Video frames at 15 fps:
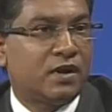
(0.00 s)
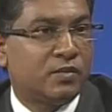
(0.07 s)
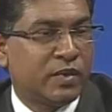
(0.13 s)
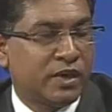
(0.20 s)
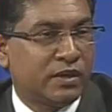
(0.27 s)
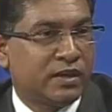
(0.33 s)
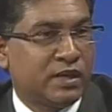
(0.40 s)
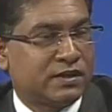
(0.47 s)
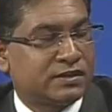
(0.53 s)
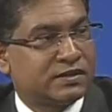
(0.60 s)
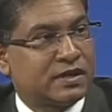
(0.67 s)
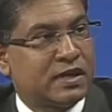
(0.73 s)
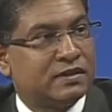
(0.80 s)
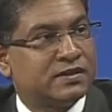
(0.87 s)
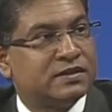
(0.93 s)
that's
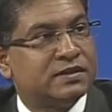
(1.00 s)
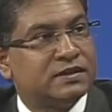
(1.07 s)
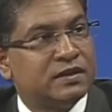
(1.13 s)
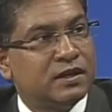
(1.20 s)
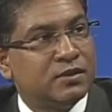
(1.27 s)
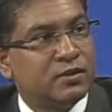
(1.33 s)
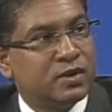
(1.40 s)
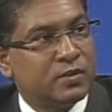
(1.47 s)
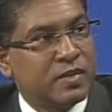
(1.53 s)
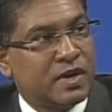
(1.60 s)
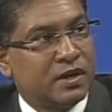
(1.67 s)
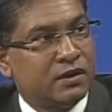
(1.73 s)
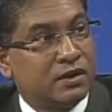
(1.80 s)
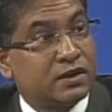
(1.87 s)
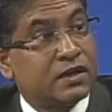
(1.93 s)
certainly going to be a
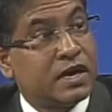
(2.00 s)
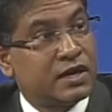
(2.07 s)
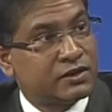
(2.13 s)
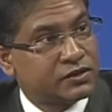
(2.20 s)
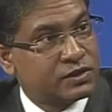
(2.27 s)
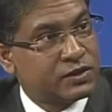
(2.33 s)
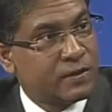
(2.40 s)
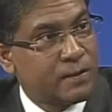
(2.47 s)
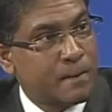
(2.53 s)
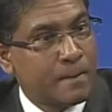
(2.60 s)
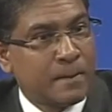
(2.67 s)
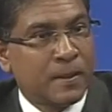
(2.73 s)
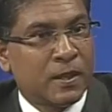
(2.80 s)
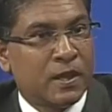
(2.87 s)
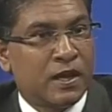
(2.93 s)
lot harsher.
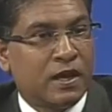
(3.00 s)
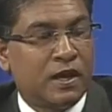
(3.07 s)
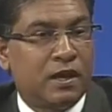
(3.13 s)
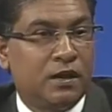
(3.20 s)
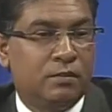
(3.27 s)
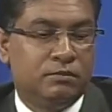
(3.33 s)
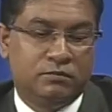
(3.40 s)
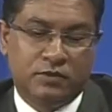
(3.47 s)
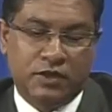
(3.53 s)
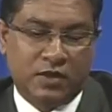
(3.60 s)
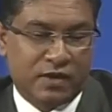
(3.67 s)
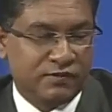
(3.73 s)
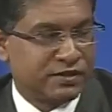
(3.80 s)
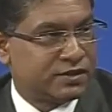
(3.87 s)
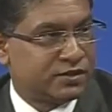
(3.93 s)
You have the
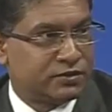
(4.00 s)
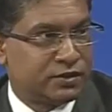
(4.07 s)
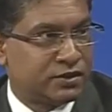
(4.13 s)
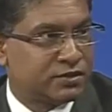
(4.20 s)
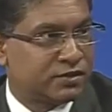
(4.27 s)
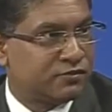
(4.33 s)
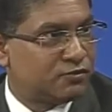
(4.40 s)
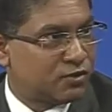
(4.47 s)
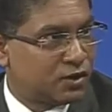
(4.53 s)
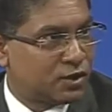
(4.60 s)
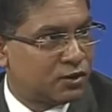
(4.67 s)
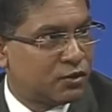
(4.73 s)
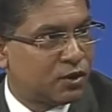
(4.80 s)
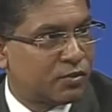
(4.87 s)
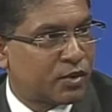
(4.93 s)
situation of falling
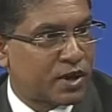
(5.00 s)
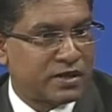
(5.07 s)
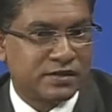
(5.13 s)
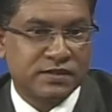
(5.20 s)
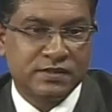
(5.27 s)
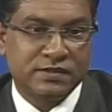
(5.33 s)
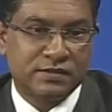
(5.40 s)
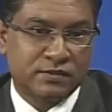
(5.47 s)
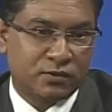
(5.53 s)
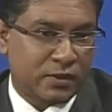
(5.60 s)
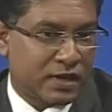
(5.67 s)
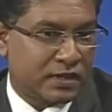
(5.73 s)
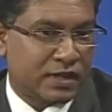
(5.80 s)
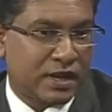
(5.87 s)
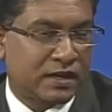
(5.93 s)
oil prices. Quite
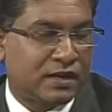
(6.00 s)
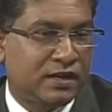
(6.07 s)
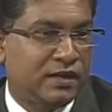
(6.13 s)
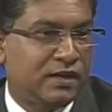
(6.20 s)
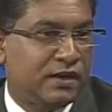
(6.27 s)
likely, if